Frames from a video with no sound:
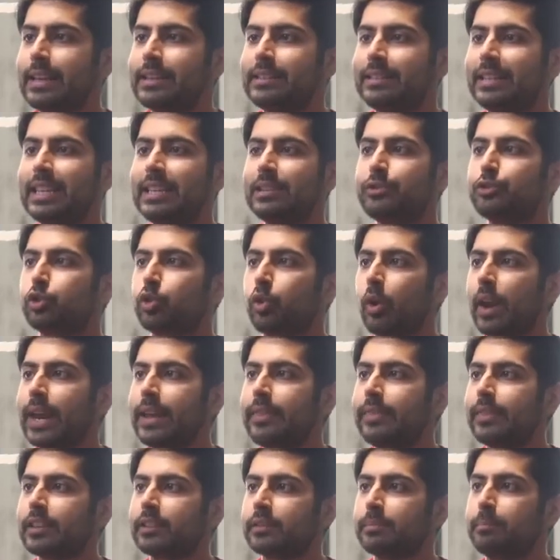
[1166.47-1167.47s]
is he
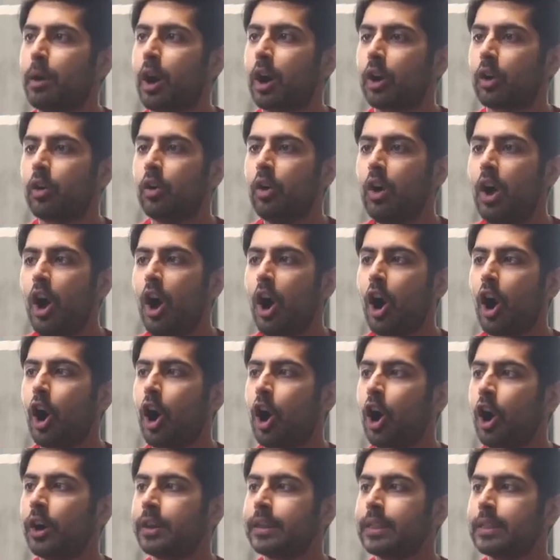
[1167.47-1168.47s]
trained this model
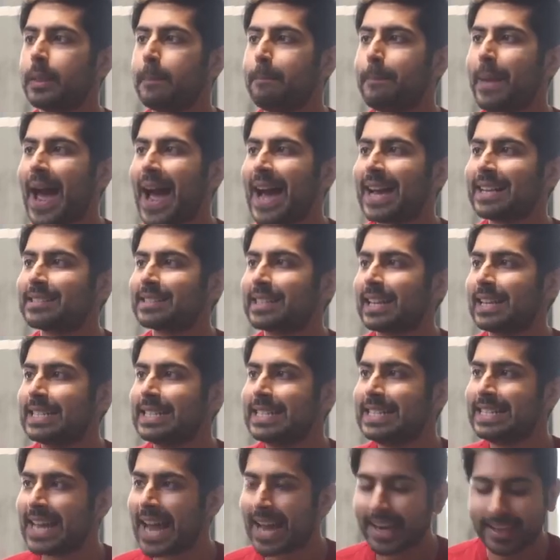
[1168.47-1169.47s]
on the past
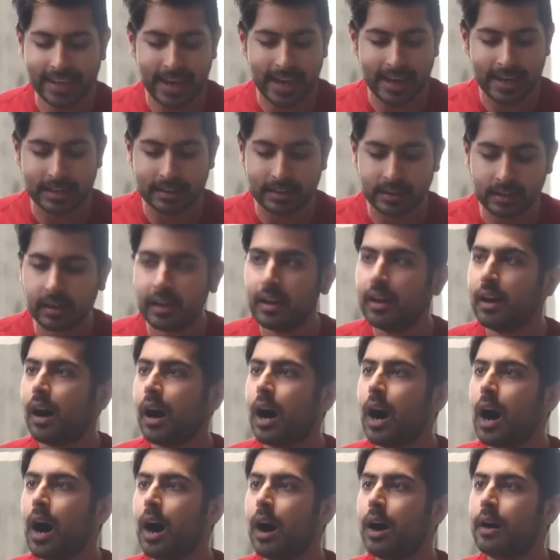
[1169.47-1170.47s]
decade
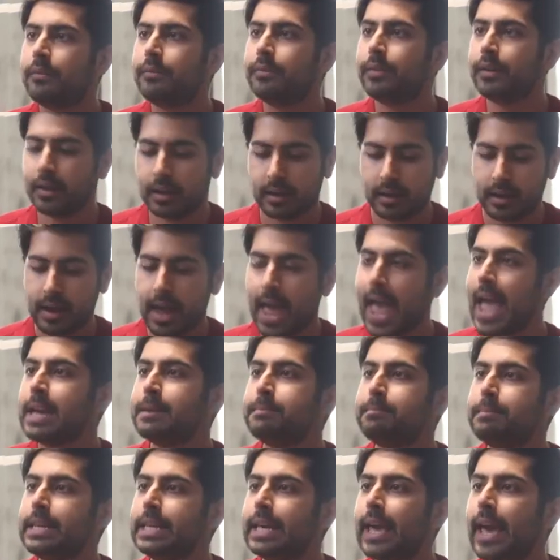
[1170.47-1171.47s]
of
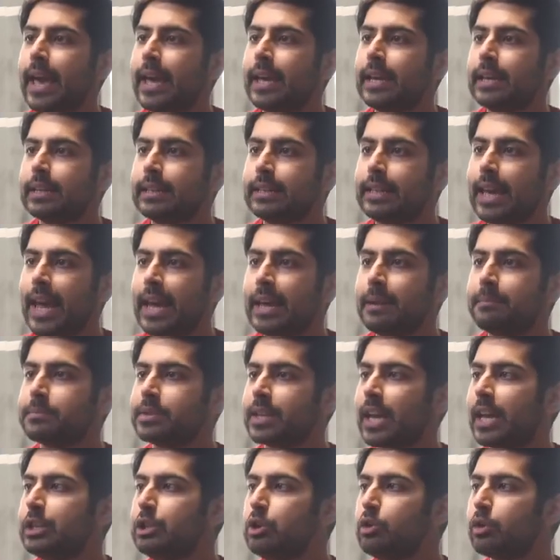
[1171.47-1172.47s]
NBA
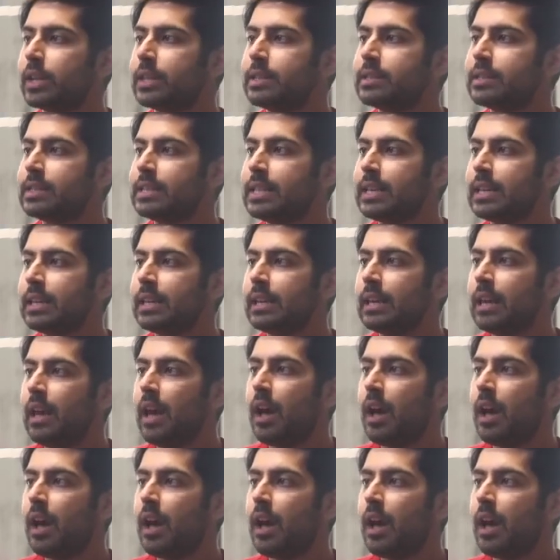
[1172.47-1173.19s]
games. And you can see